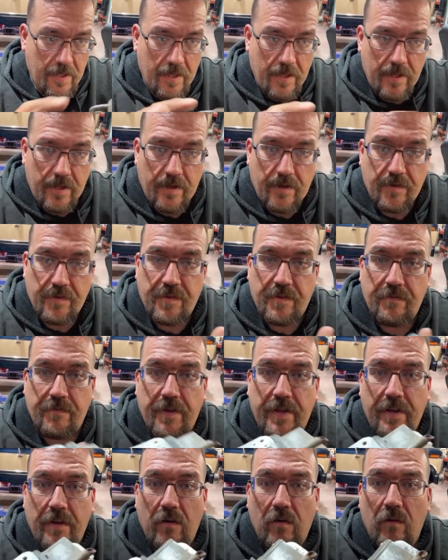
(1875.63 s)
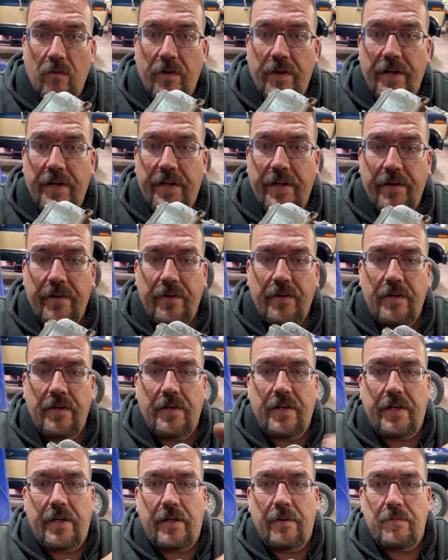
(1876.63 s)
Here's the vent hole right here.
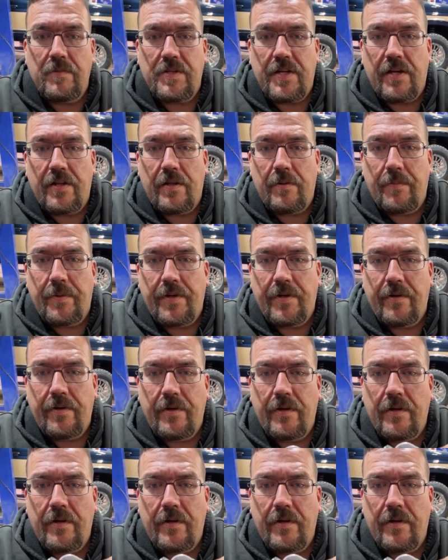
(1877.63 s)
It comes out up here.